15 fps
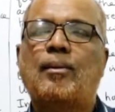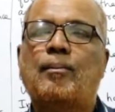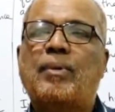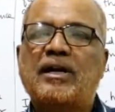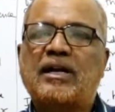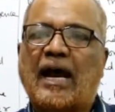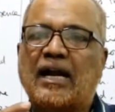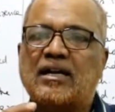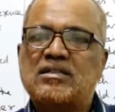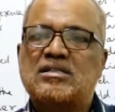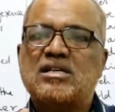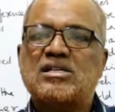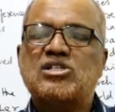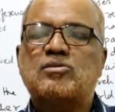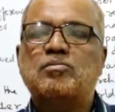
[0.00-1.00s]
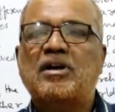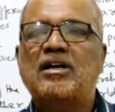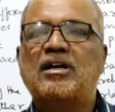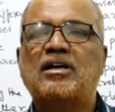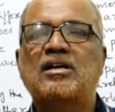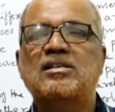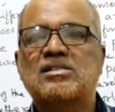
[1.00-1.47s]
But
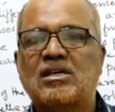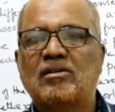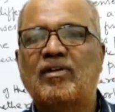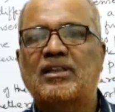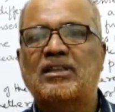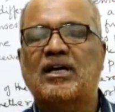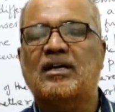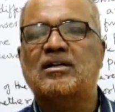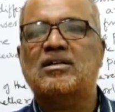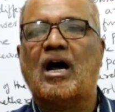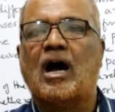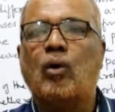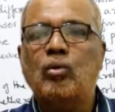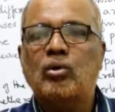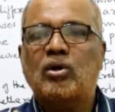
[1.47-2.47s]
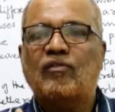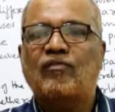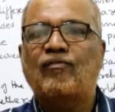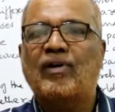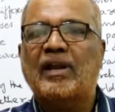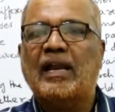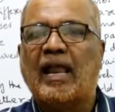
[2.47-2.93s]
adjustment, it is given that out
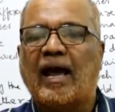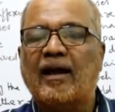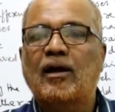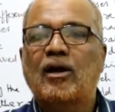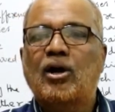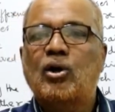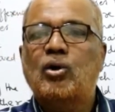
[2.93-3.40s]
of 1 lakh,